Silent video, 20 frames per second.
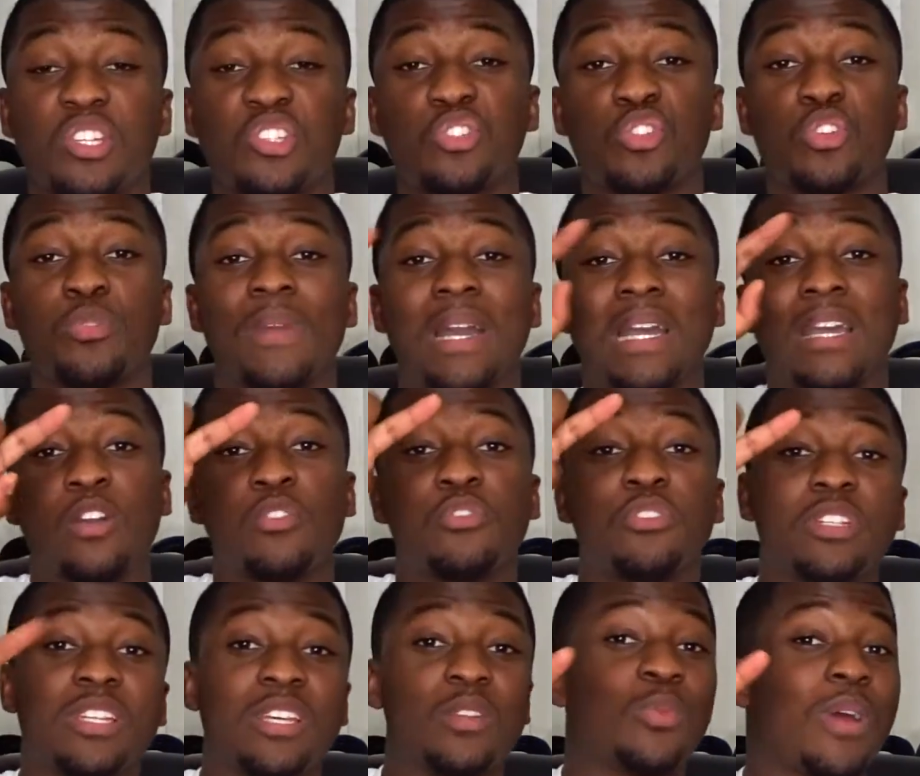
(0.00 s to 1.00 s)
shoe my
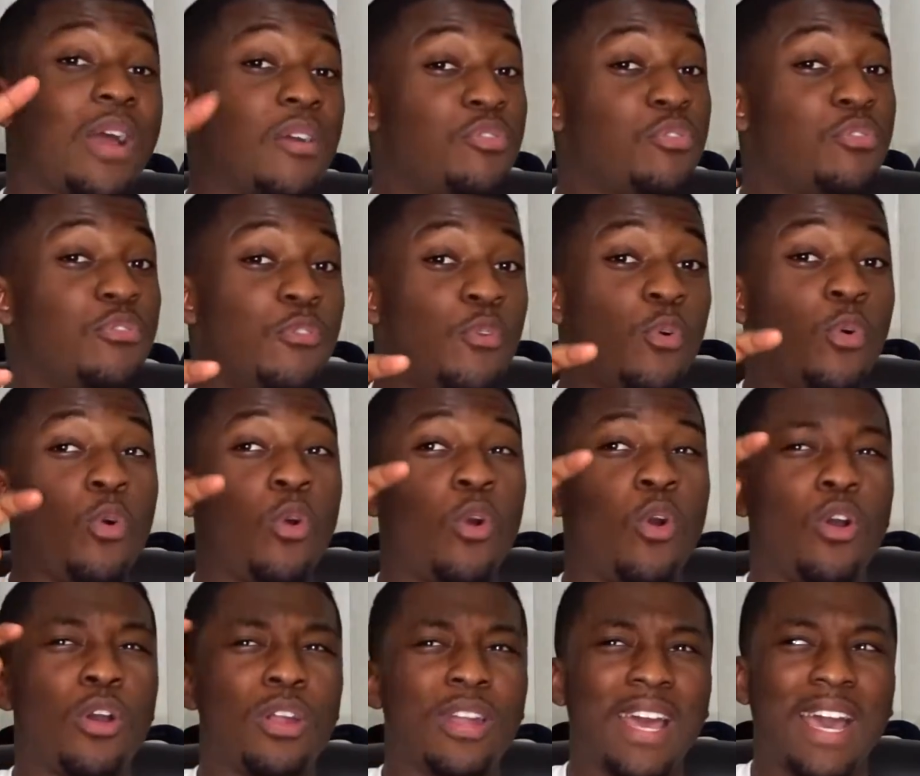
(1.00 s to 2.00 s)
girlfriend did raffle for
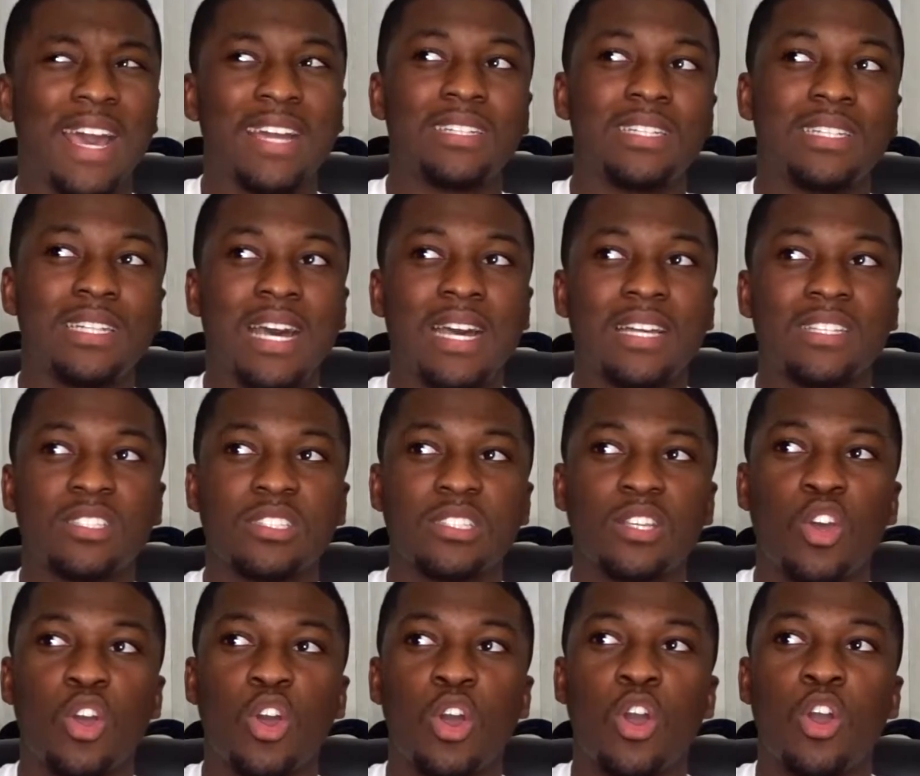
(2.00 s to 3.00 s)
on Adidas
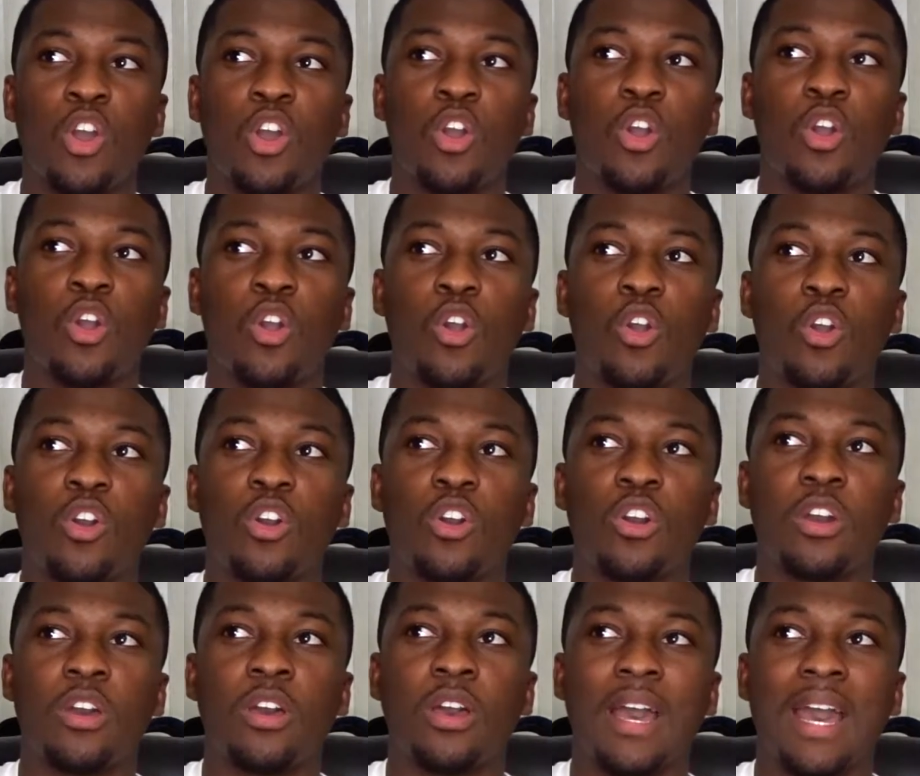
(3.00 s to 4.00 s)

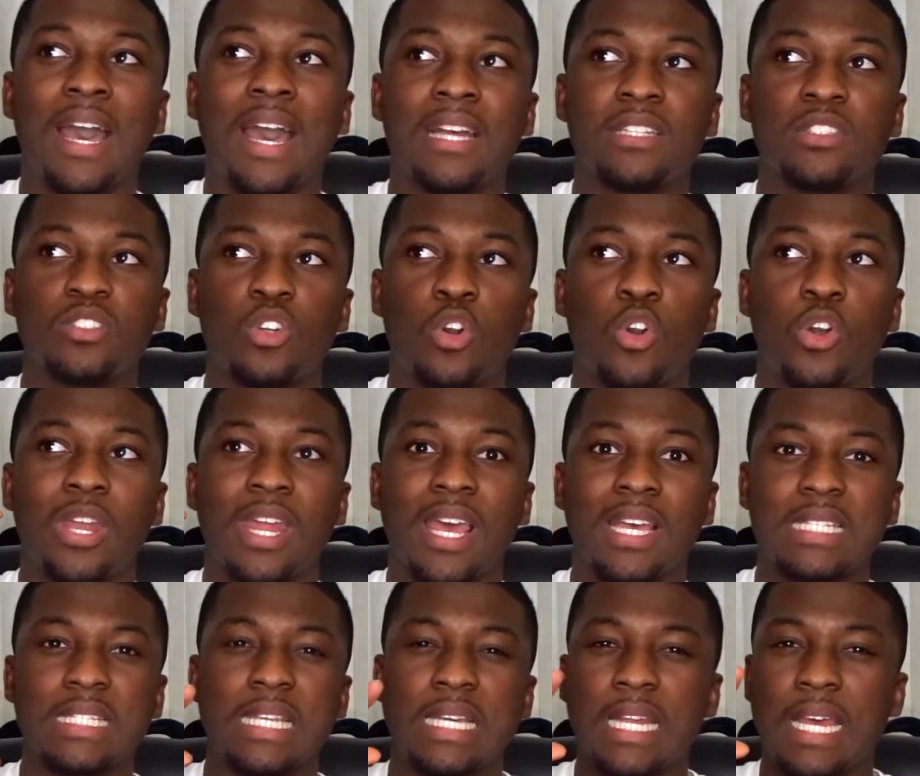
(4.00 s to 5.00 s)
and on
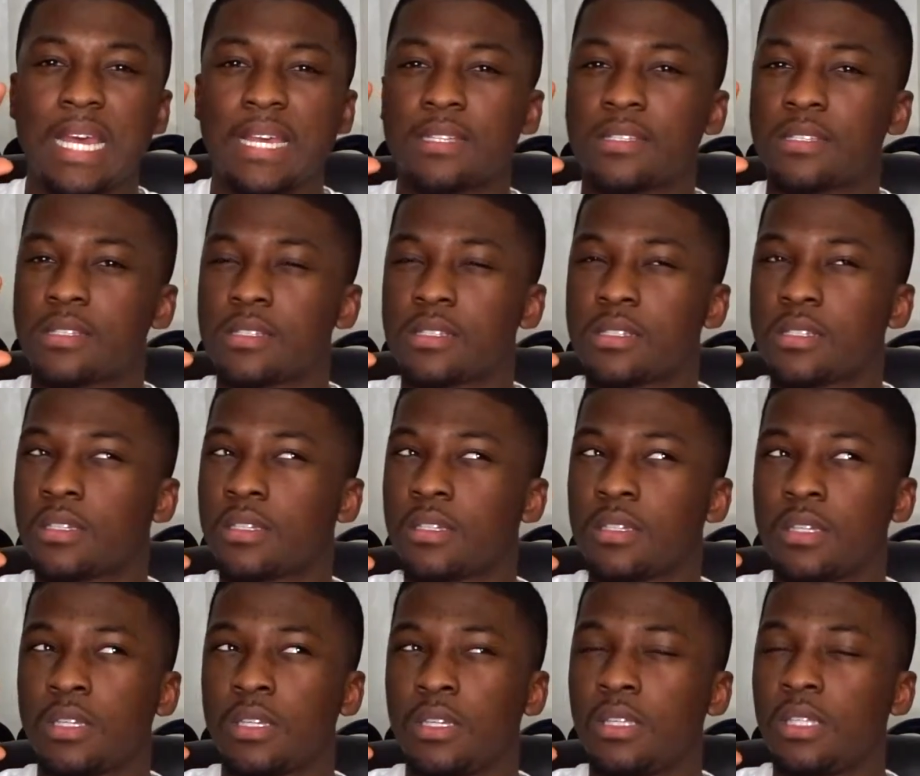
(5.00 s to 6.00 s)
SNS.
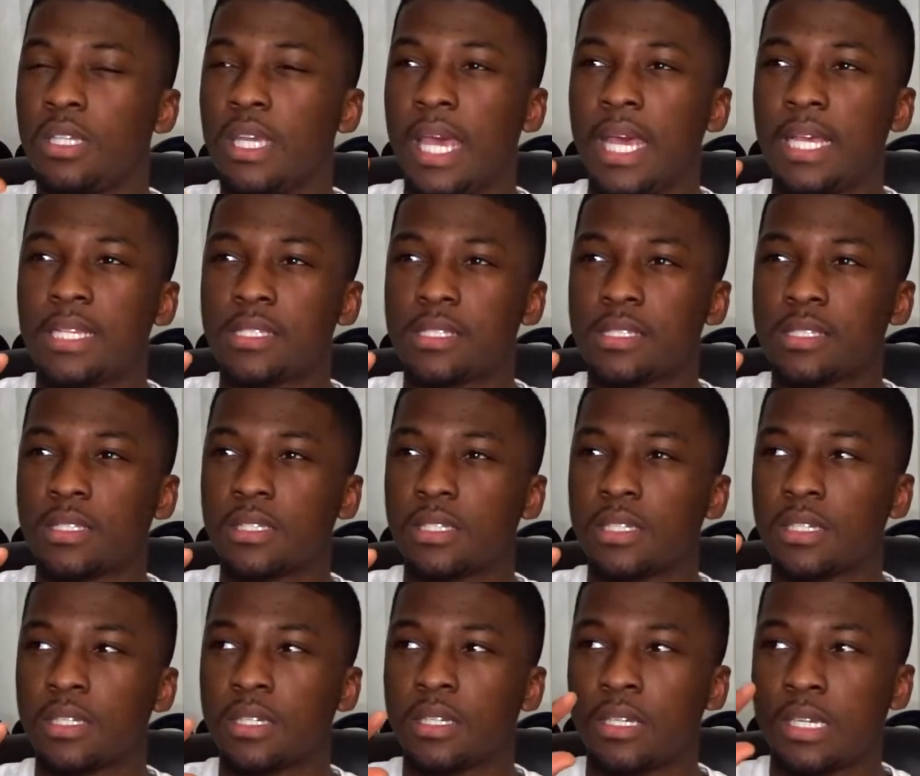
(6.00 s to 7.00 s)
Yes?
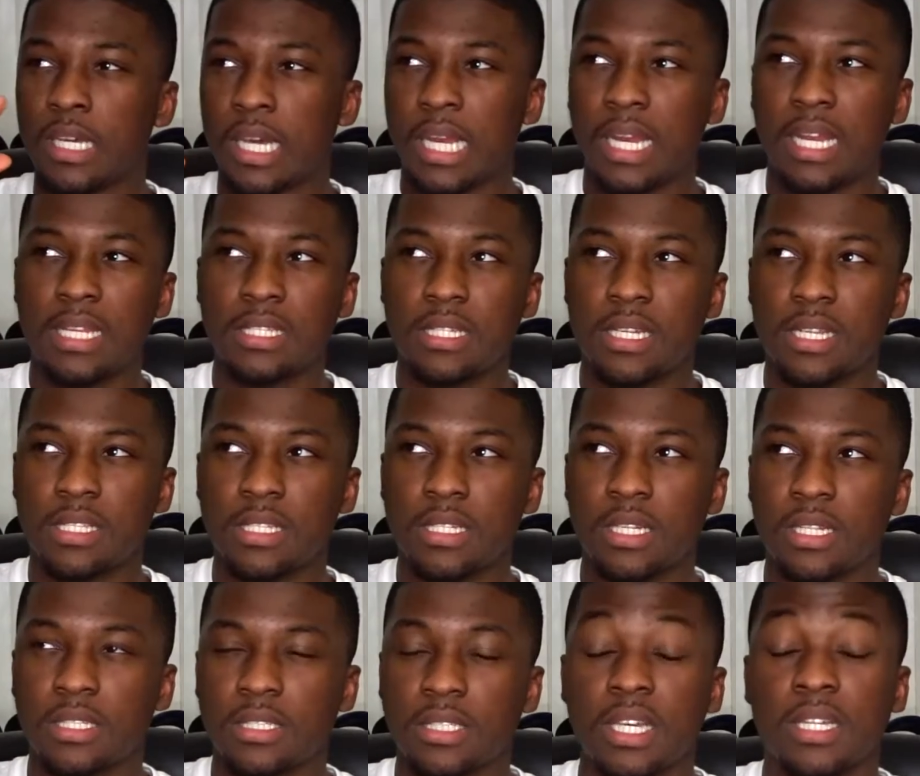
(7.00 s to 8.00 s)
Adidas and
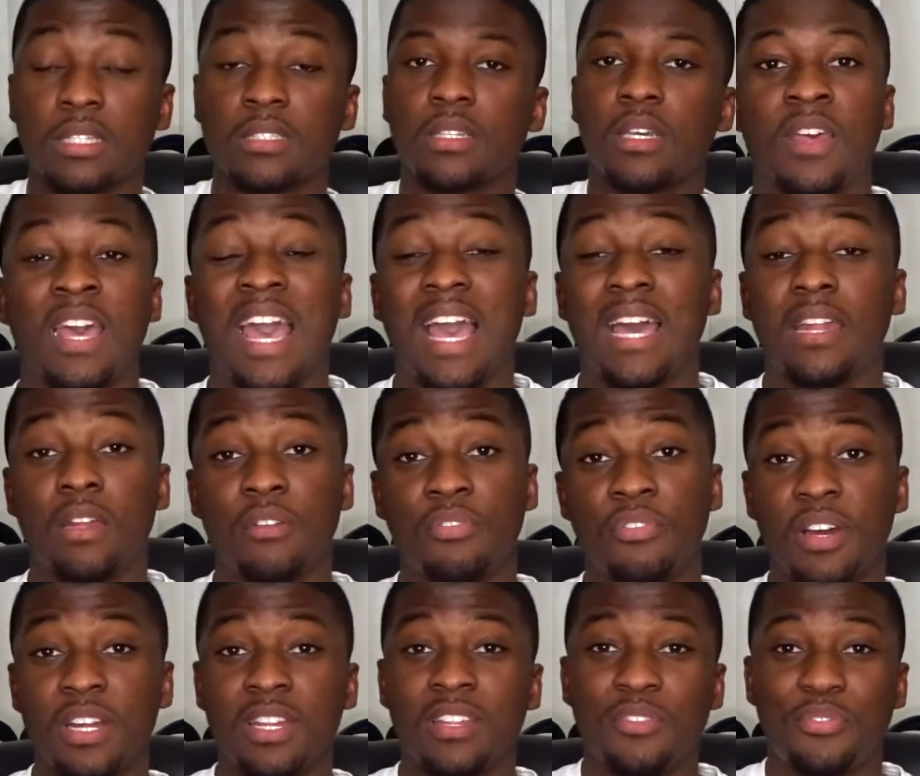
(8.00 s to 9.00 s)
SNS, yes. And the
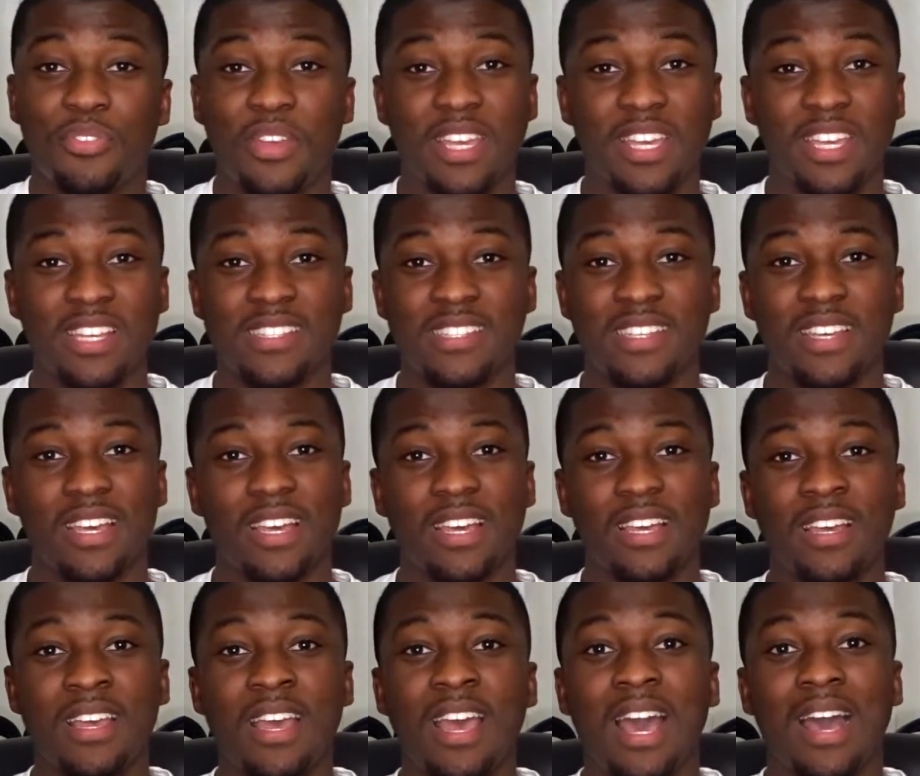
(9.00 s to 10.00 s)
funny thing is, yeah,
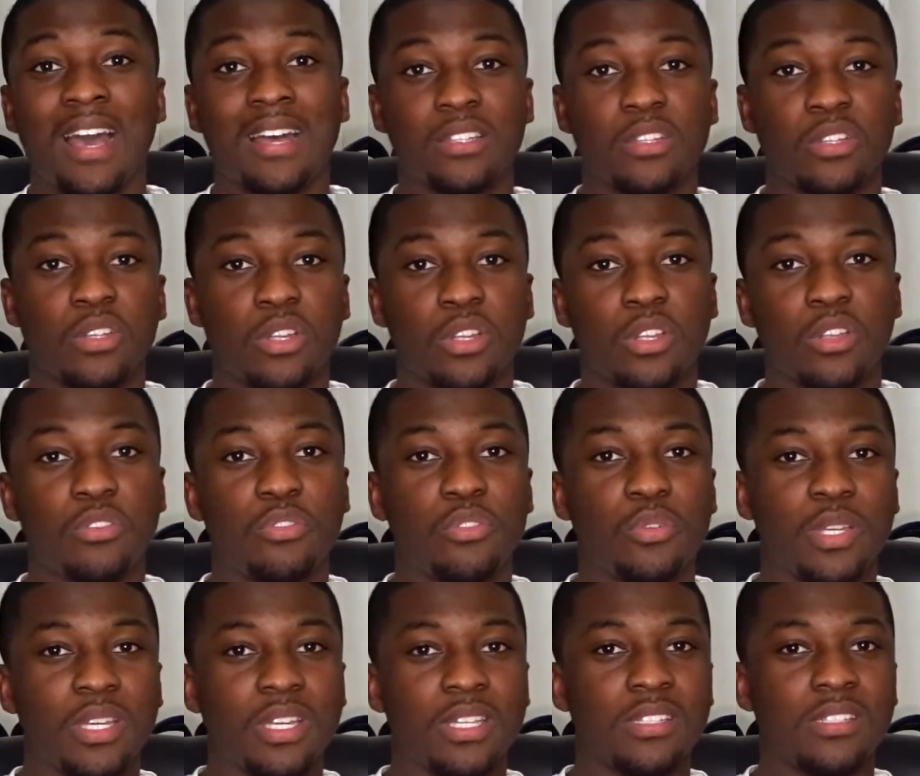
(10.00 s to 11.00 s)
I don't know if you
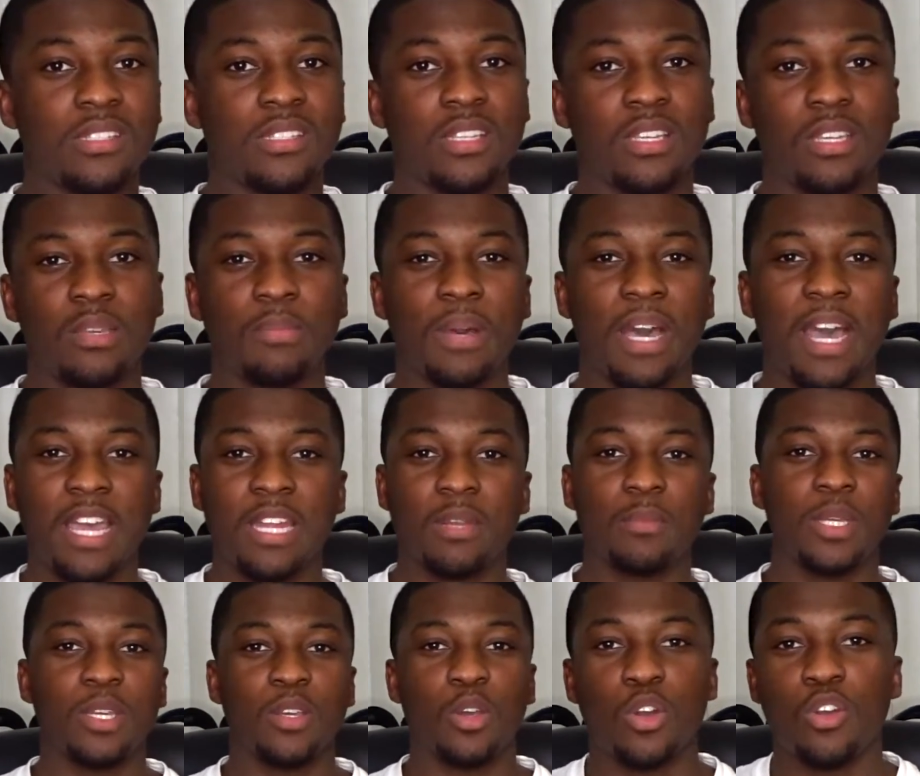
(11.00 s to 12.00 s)
can see behind
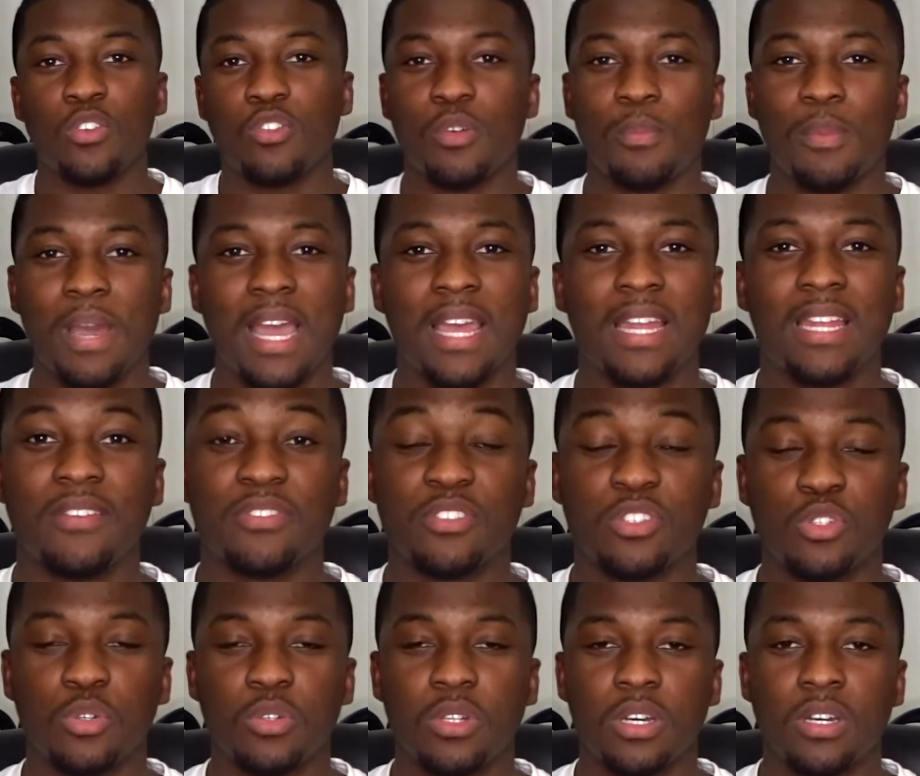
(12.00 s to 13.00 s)
me over my left shoulder,